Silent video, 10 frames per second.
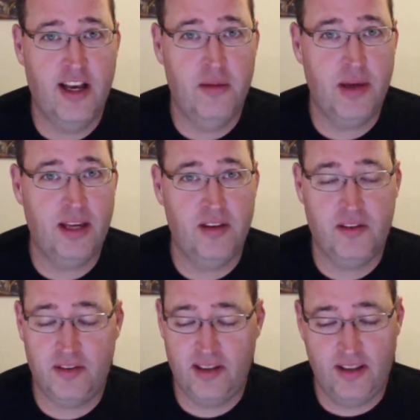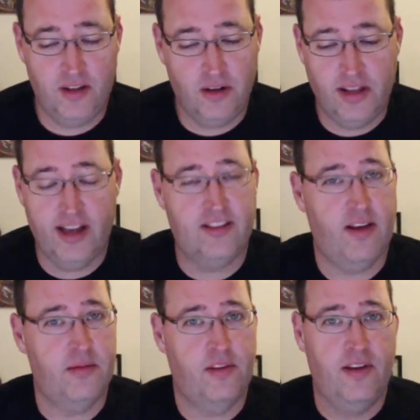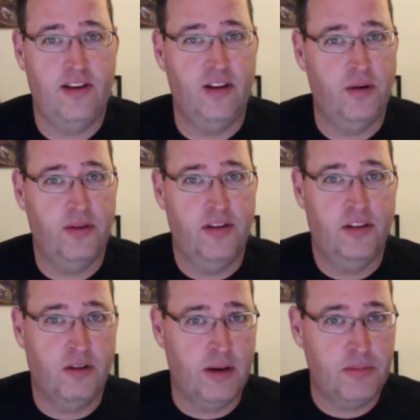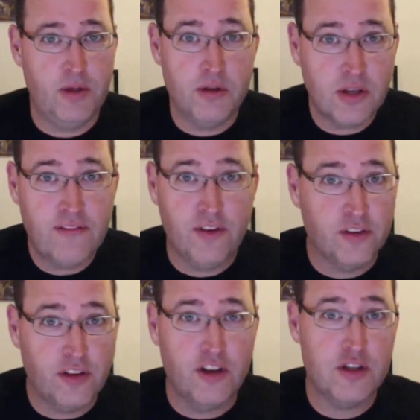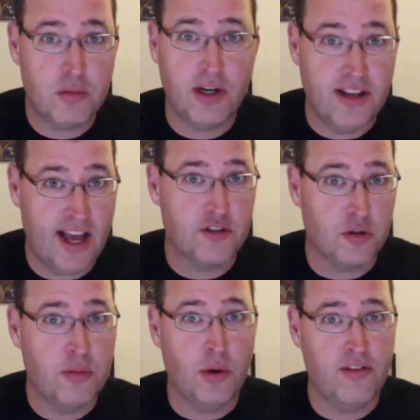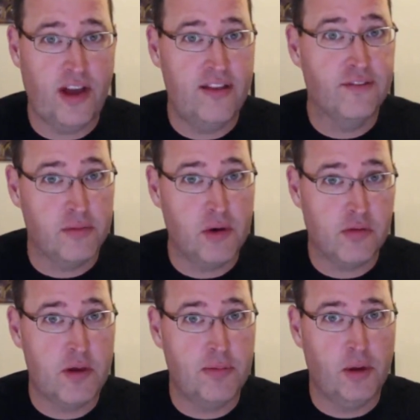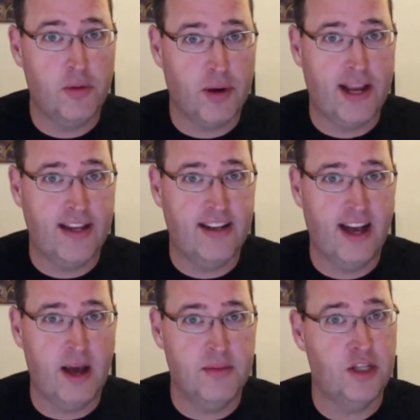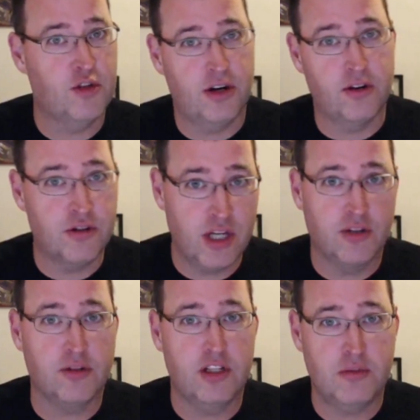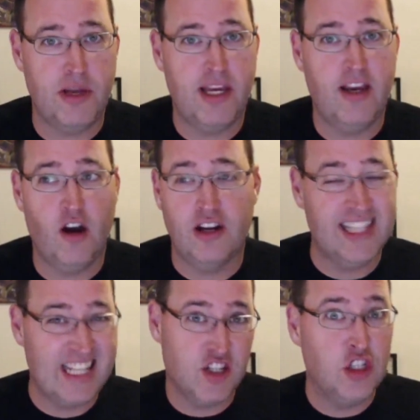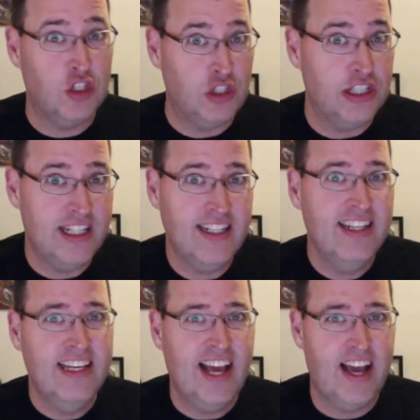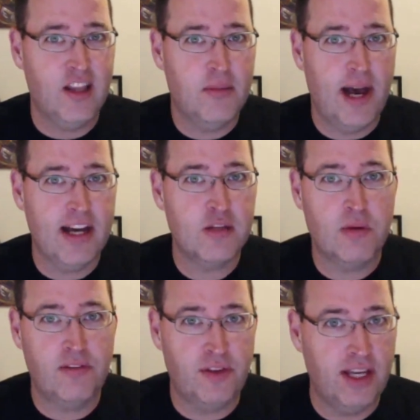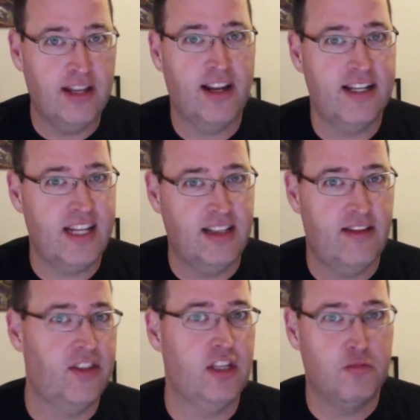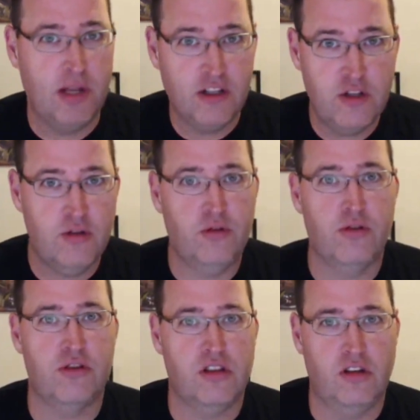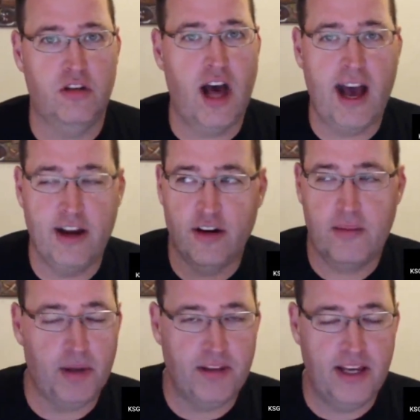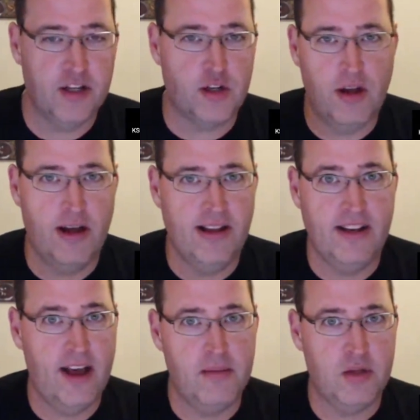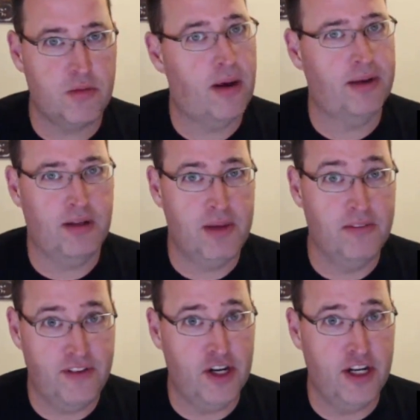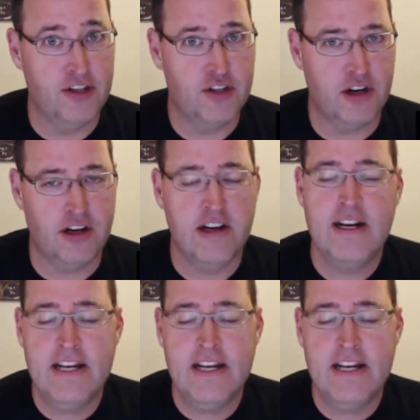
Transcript: Because a lot of times the grip usually feels good. It's a pretty natural point of aim for most people, right? The triggers, generally speaking, are at least good out of the box. But if you get a 1911 that's been tuned or it's a little higher up on the echelon, it's probably going to be a very good trigger.